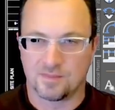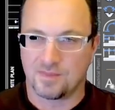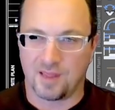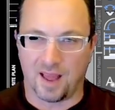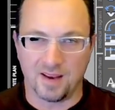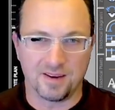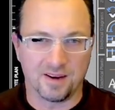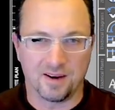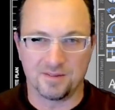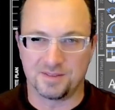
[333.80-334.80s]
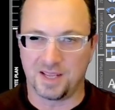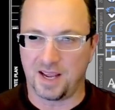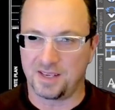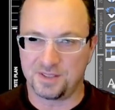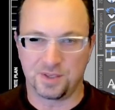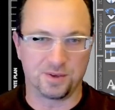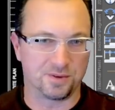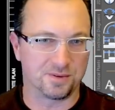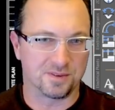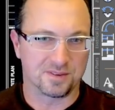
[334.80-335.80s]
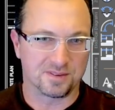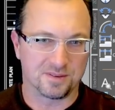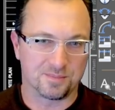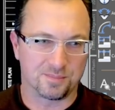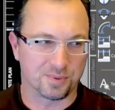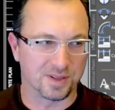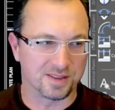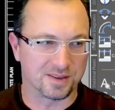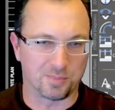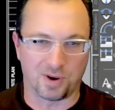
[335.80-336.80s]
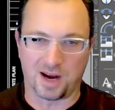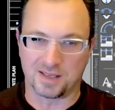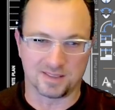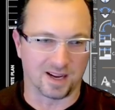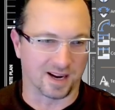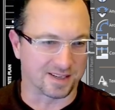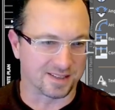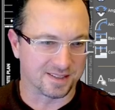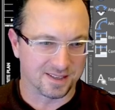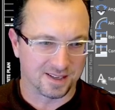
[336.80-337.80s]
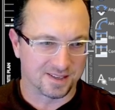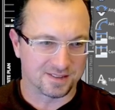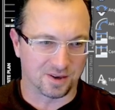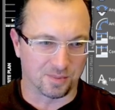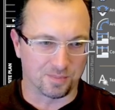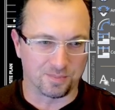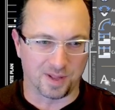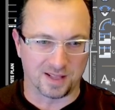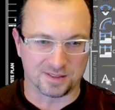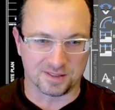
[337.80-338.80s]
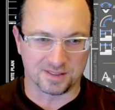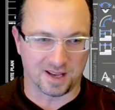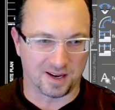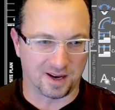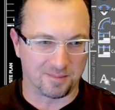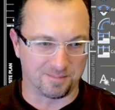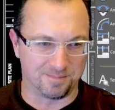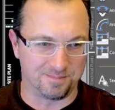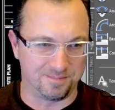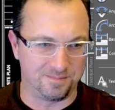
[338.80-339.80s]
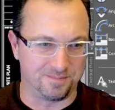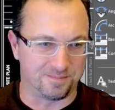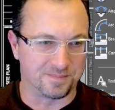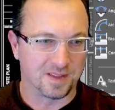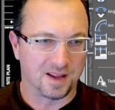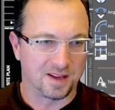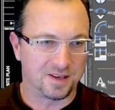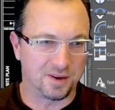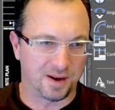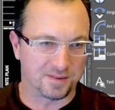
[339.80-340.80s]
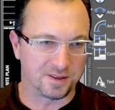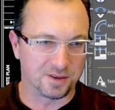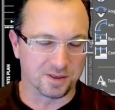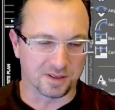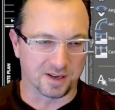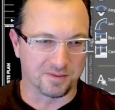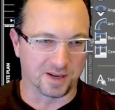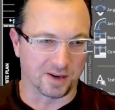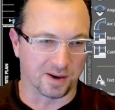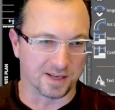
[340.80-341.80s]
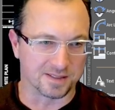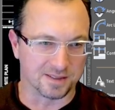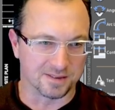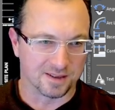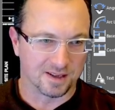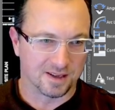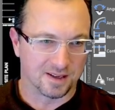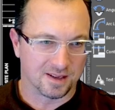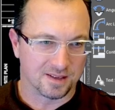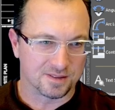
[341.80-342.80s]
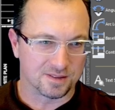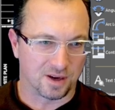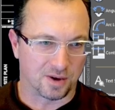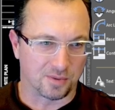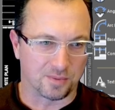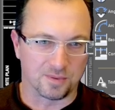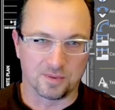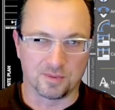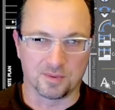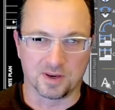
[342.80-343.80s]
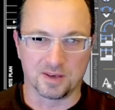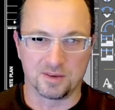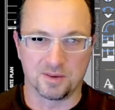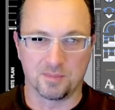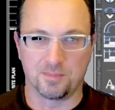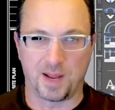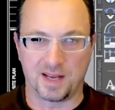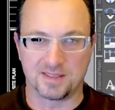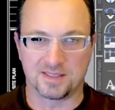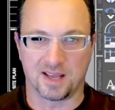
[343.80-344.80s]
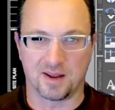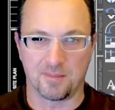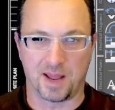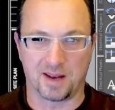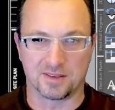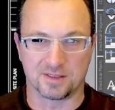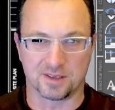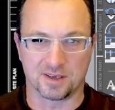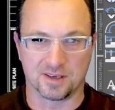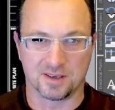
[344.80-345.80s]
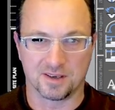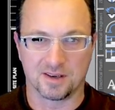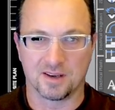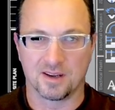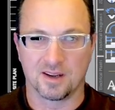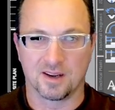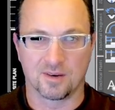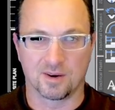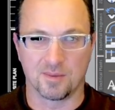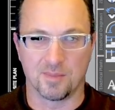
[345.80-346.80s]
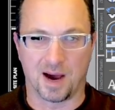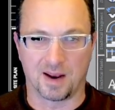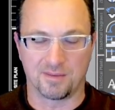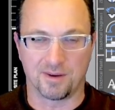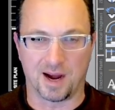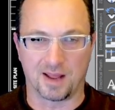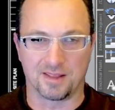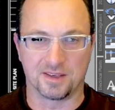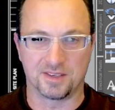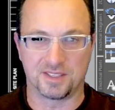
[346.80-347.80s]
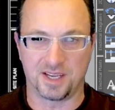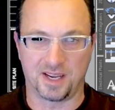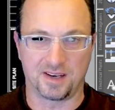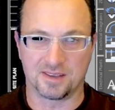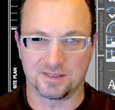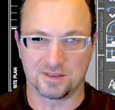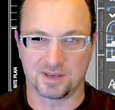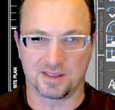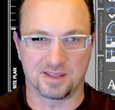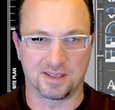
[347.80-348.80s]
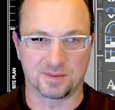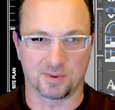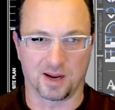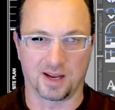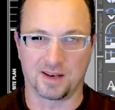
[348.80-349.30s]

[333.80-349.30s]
End of day 2, print the project. So plans are set up. You do have to do your configuration. So we're going to do the page setup manager. We're going to modify the sheet, so get these right.